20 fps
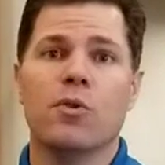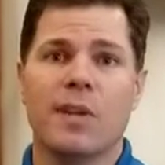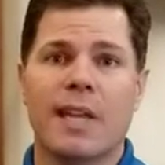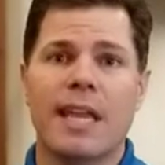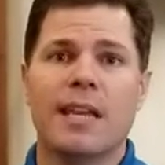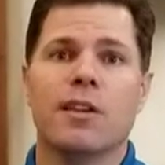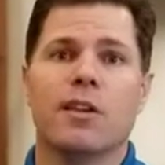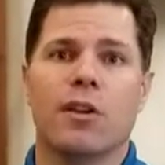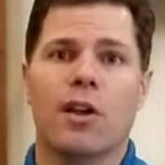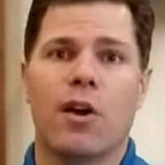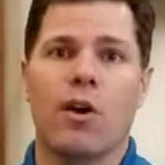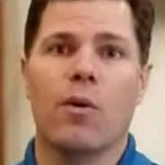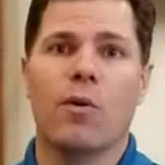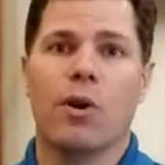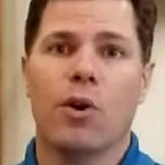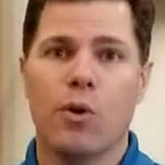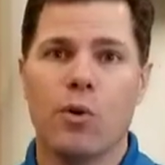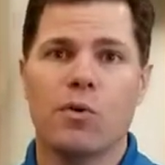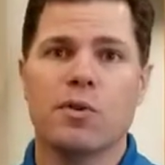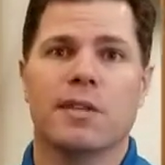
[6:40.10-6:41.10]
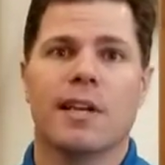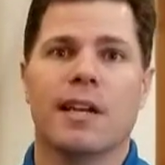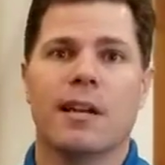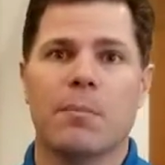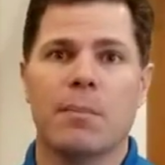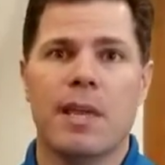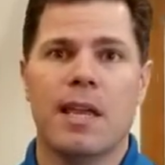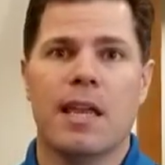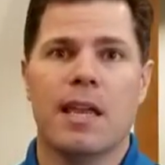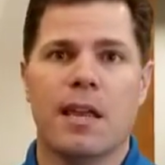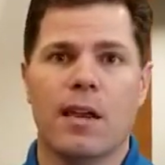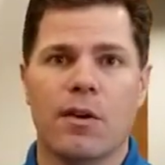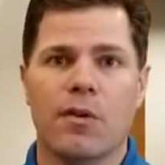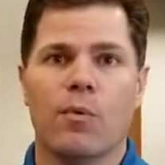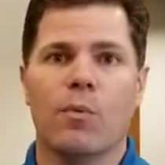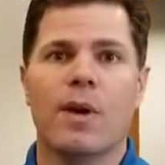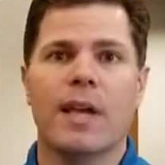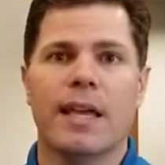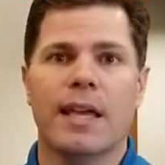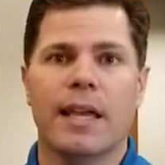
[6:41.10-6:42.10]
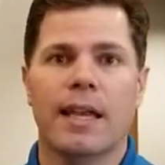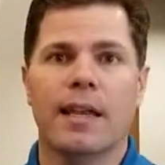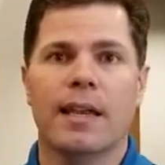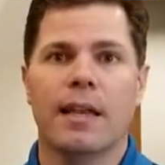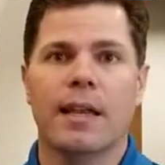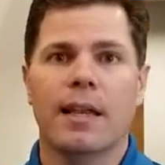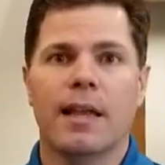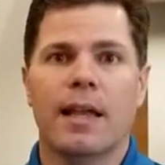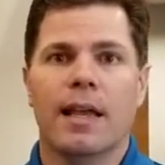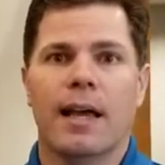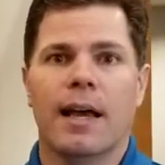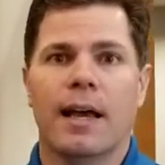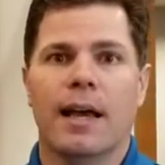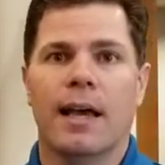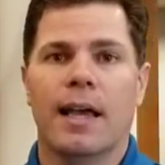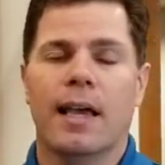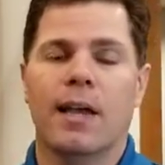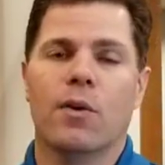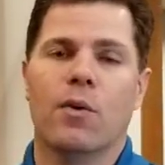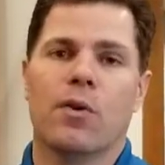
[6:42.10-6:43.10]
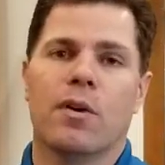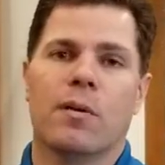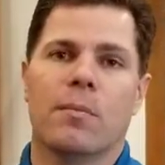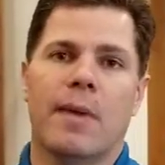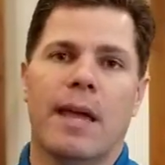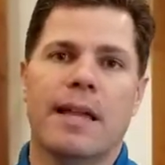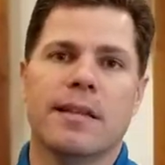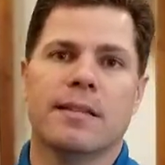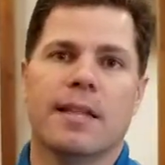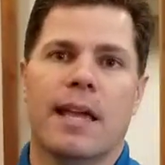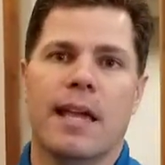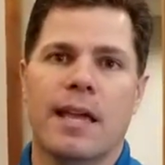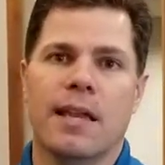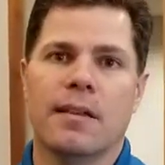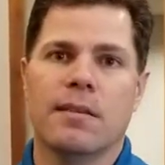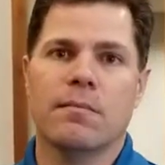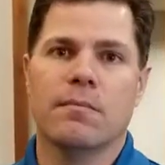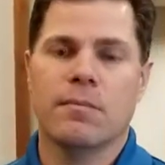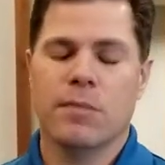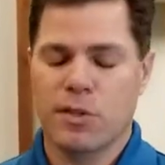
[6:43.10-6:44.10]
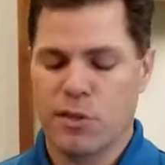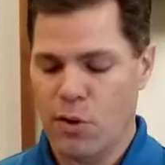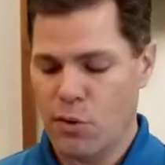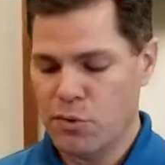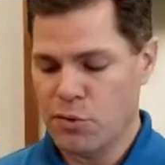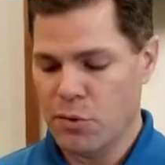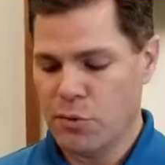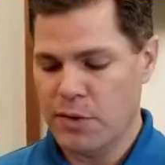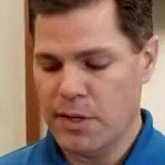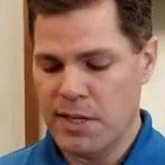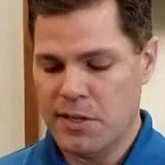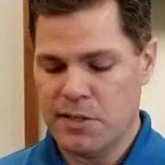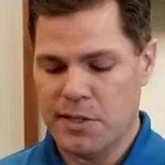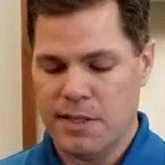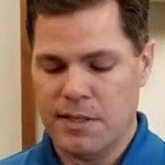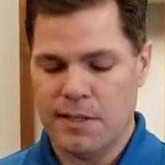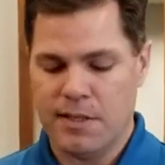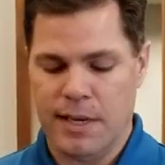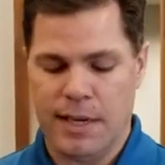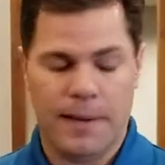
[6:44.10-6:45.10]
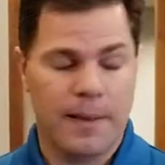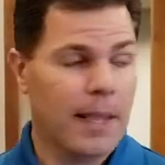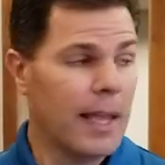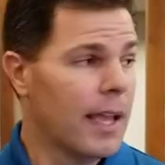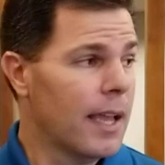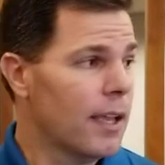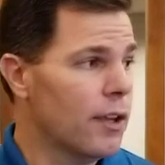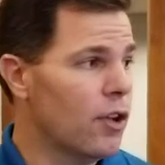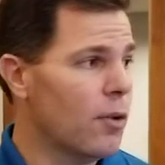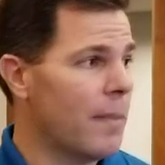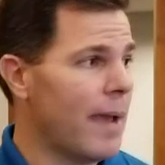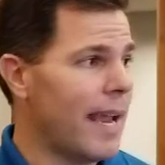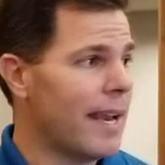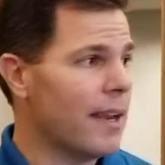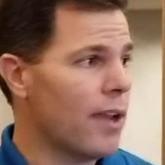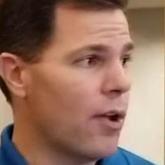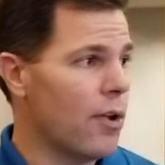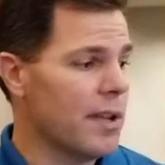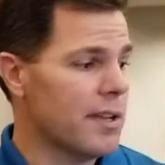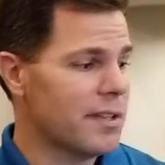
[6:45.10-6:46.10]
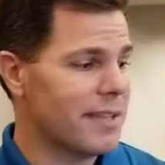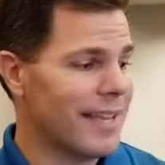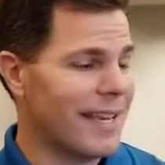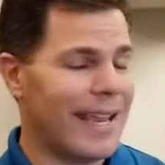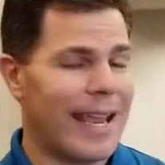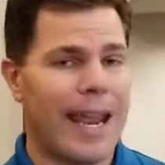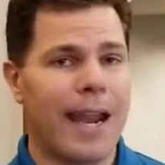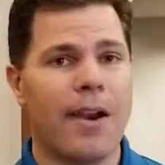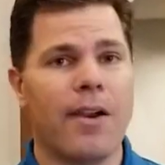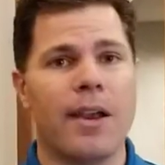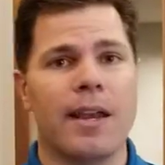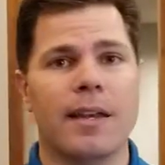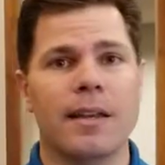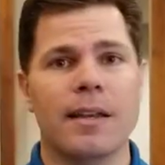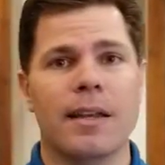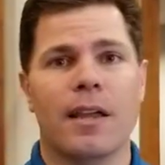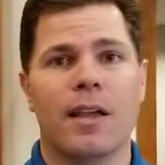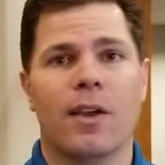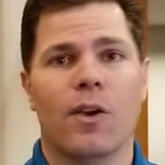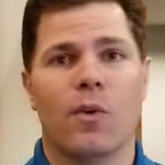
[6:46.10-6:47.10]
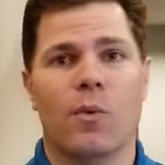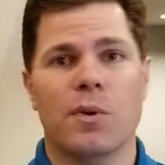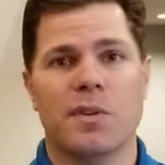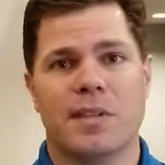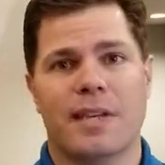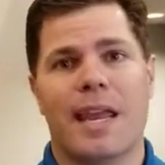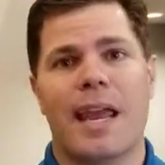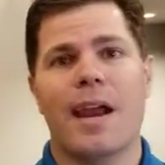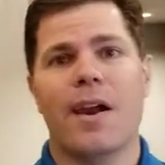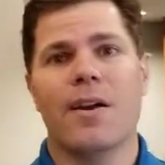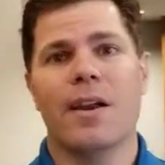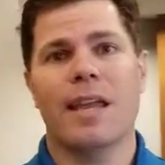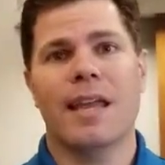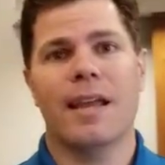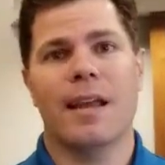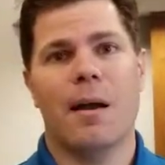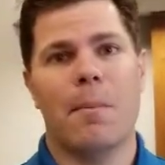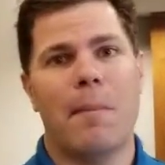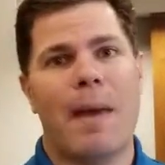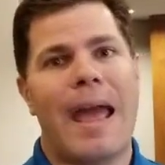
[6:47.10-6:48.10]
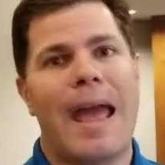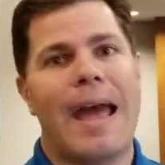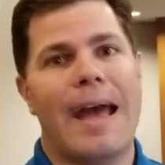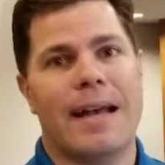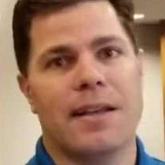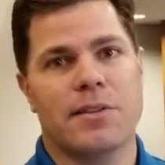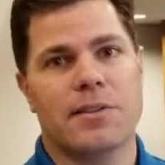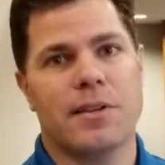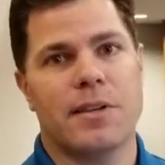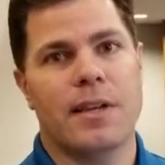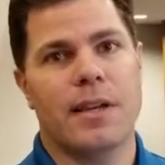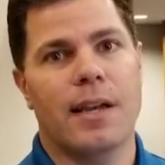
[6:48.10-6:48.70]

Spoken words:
need to know who's going to be here when in order to maintain social distancing. You may notice that Karen was carrying a mask.